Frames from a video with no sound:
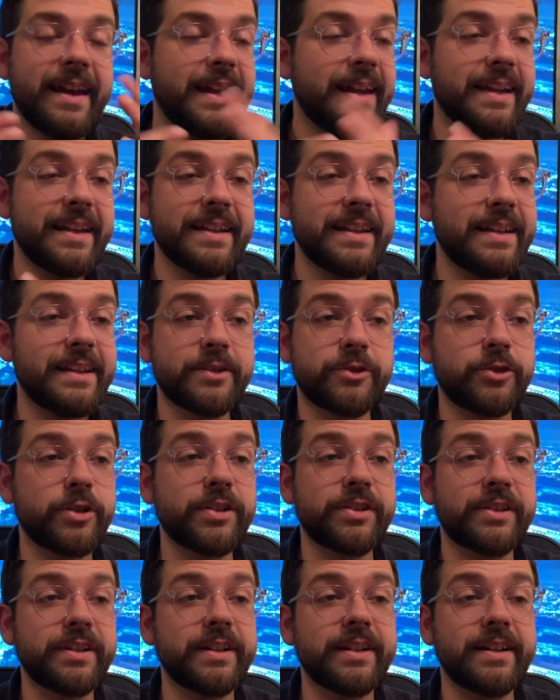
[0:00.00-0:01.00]
It's
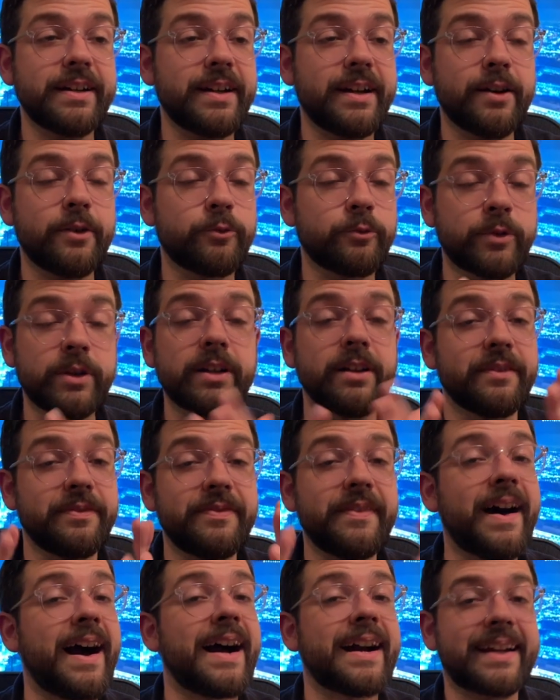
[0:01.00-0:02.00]
just a real
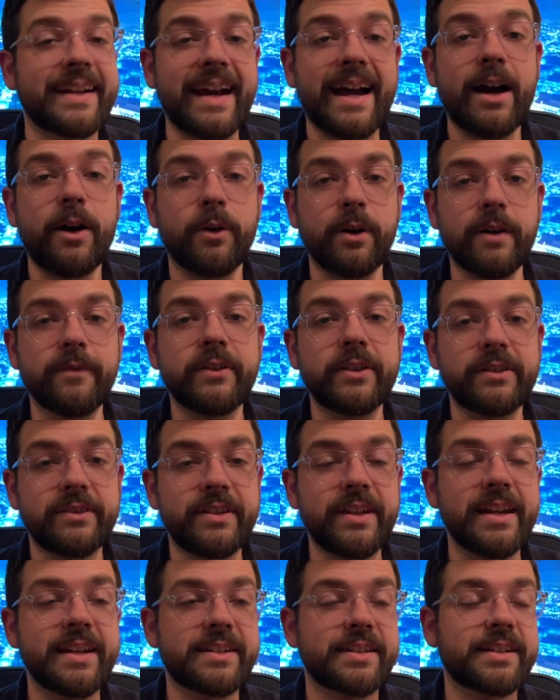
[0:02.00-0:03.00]
knockout of a
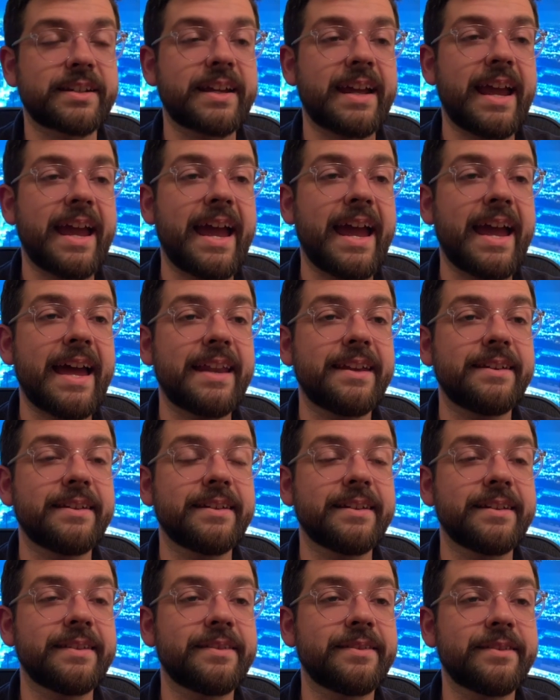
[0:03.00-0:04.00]
disc, and
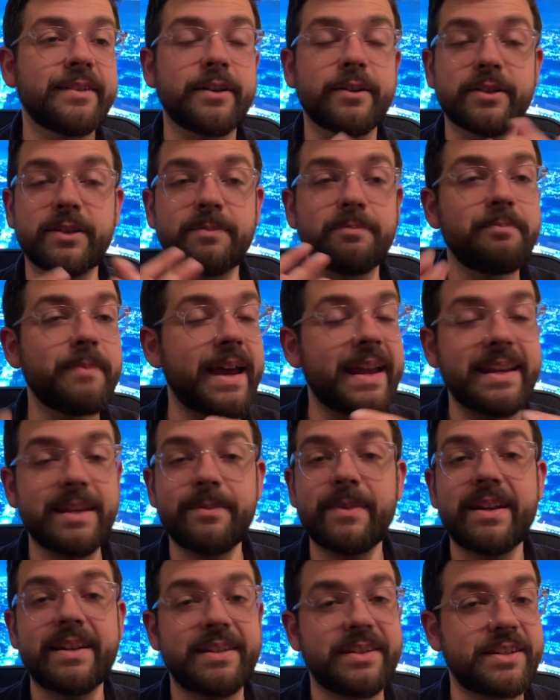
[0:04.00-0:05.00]
there's many,
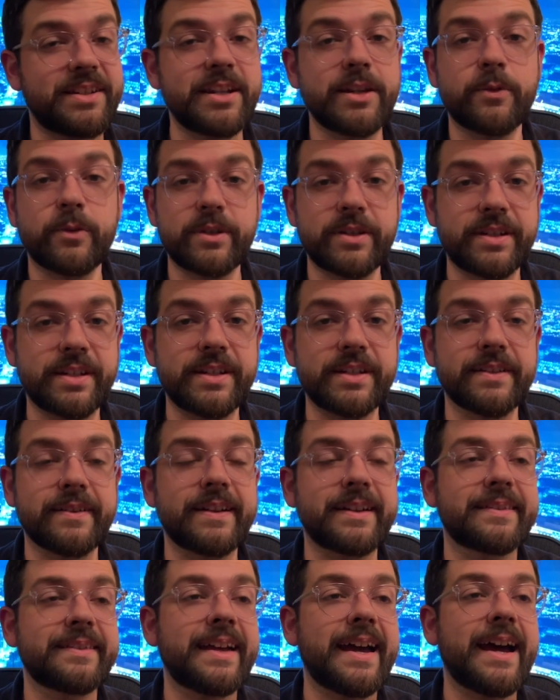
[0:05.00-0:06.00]
many sequences
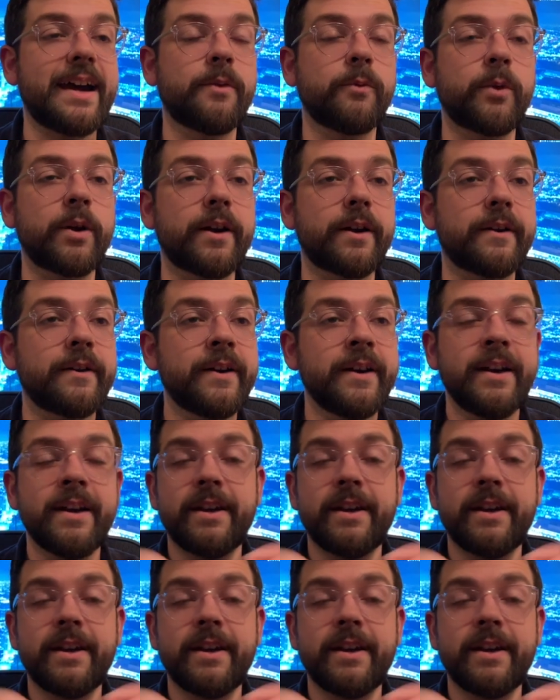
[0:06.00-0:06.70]
like that where,